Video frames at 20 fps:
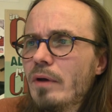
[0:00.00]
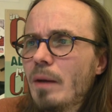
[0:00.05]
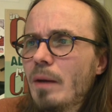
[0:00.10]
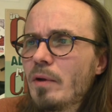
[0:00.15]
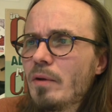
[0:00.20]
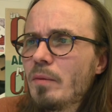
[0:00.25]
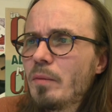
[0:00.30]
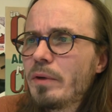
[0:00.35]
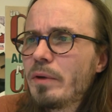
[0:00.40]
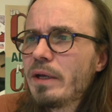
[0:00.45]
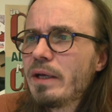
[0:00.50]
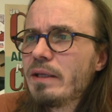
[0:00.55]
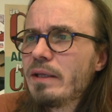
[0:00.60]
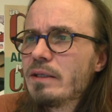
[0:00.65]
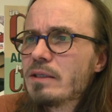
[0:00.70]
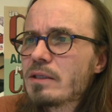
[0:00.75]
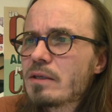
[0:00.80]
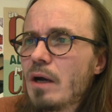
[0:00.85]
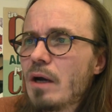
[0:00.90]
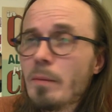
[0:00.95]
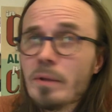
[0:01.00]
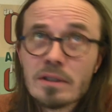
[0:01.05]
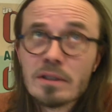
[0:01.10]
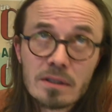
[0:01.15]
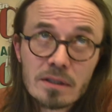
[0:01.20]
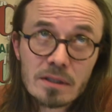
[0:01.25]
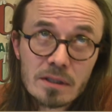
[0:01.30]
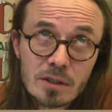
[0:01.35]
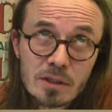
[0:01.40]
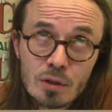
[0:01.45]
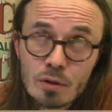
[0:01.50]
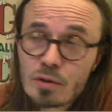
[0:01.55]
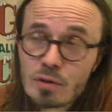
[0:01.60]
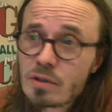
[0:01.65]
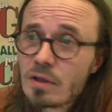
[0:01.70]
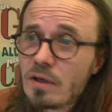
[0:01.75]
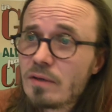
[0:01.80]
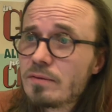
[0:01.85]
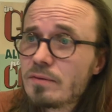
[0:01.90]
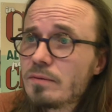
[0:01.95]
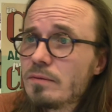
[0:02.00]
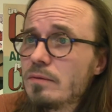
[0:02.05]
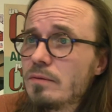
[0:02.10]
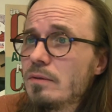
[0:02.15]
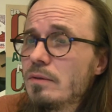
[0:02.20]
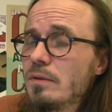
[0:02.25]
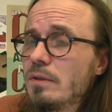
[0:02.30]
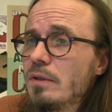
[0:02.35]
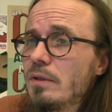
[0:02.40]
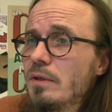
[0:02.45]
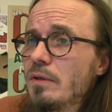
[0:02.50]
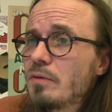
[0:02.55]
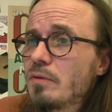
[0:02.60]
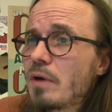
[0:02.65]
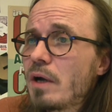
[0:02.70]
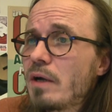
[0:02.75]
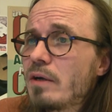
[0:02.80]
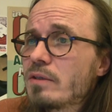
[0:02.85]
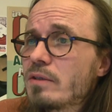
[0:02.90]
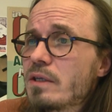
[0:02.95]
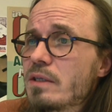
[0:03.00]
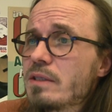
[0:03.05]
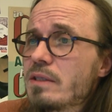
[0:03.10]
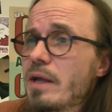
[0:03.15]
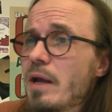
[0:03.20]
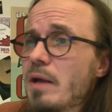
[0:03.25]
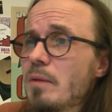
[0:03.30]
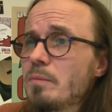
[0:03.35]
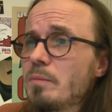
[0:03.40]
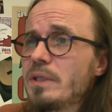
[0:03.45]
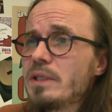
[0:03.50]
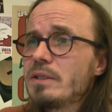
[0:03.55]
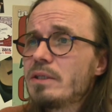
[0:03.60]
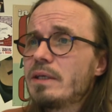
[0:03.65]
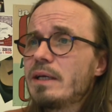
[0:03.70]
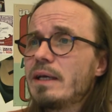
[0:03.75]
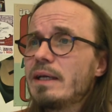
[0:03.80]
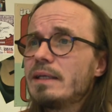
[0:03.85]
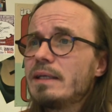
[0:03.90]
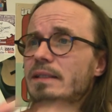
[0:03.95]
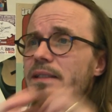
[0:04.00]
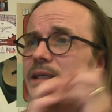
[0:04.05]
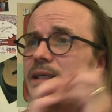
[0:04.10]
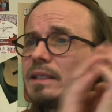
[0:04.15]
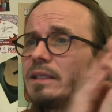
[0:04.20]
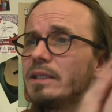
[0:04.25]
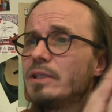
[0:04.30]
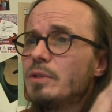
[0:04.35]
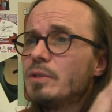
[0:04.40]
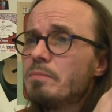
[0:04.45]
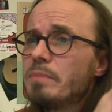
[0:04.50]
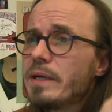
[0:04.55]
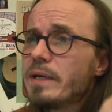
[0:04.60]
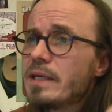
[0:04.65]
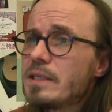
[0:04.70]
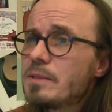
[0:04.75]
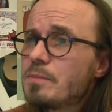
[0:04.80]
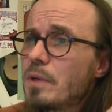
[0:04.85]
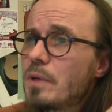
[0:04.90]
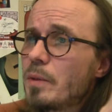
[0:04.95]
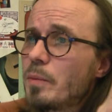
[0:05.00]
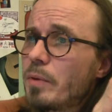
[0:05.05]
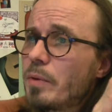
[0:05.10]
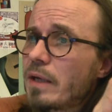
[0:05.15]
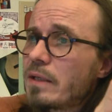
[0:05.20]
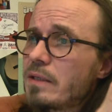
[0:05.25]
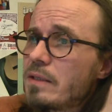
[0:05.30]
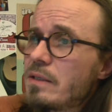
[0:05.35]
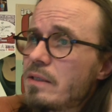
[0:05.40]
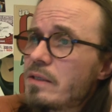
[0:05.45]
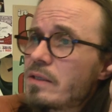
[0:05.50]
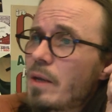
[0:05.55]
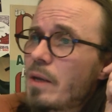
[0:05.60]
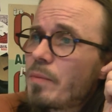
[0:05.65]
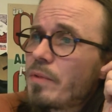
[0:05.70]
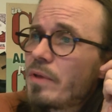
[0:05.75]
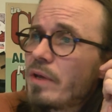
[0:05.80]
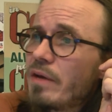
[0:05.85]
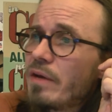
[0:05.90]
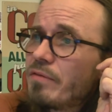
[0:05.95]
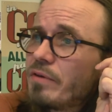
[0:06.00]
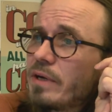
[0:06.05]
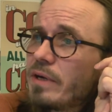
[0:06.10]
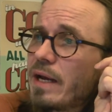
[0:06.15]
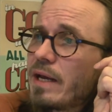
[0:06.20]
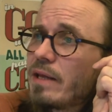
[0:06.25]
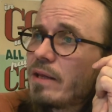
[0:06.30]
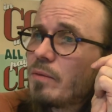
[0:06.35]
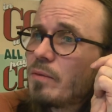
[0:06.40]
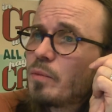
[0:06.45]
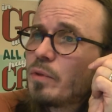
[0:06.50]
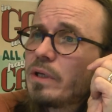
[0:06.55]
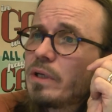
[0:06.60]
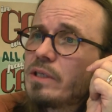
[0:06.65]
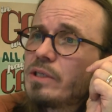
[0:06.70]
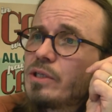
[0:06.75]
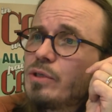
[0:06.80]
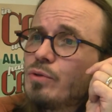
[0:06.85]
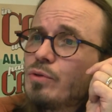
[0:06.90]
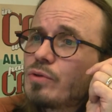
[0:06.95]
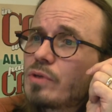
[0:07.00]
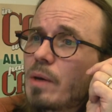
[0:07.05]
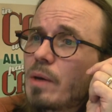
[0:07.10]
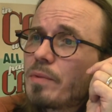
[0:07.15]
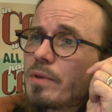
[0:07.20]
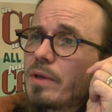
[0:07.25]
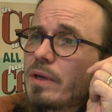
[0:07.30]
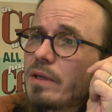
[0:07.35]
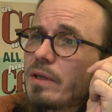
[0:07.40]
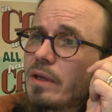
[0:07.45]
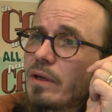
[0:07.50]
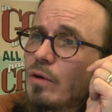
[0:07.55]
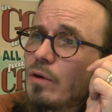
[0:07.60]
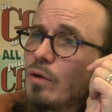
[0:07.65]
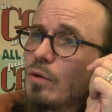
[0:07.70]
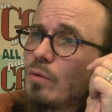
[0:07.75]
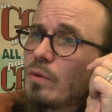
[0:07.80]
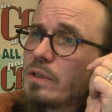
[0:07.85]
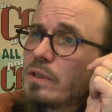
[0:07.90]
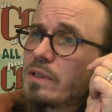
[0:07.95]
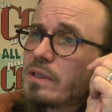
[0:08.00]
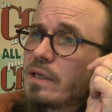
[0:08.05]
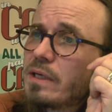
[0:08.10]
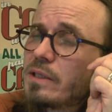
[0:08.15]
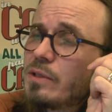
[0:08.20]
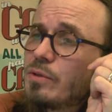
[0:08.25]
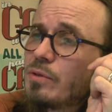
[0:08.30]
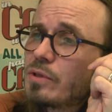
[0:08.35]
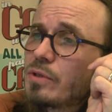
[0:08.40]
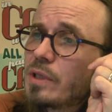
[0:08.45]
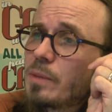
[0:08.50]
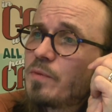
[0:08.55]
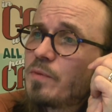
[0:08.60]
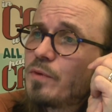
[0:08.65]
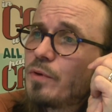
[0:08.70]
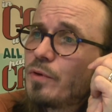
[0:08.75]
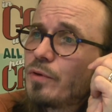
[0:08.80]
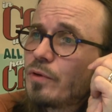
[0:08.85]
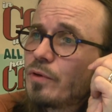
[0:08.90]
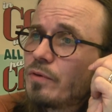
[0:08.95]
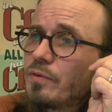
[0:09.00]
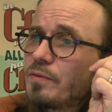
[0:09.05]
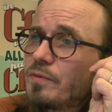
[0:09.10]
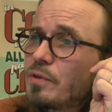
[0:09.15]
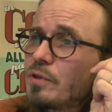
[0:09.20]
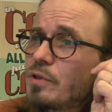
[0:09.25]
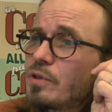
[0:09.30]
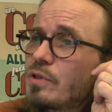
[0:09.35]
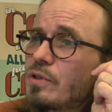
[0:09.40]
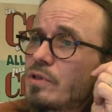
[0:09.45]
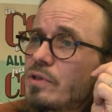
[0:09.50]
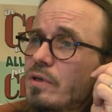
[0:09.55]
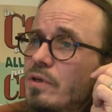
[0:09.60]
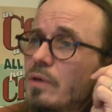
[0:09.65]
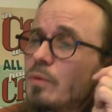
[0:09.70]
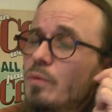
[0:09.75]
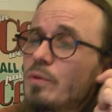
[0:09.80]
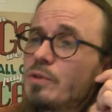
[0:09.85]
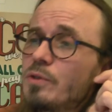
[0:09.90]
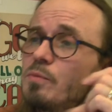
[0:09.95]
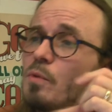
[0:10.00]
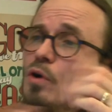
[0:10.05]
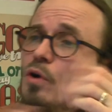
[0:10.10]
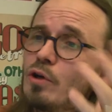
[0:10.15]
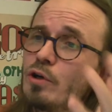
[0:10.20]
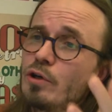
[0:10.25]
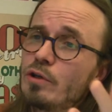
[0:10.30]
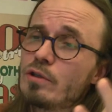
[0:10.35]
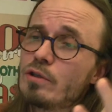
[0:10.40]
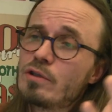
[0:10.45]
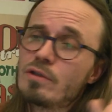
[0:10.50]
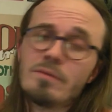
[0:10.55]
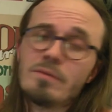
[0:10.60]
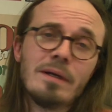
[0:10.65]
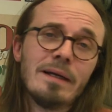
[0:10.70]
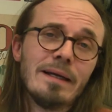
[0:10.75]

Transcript: I'm going to bring in these comments. This is good stuff. Reiner says, it helped me to get addicted to bass by practicing something every day that brings you something that always takes you a step further. First, start with small hurdles.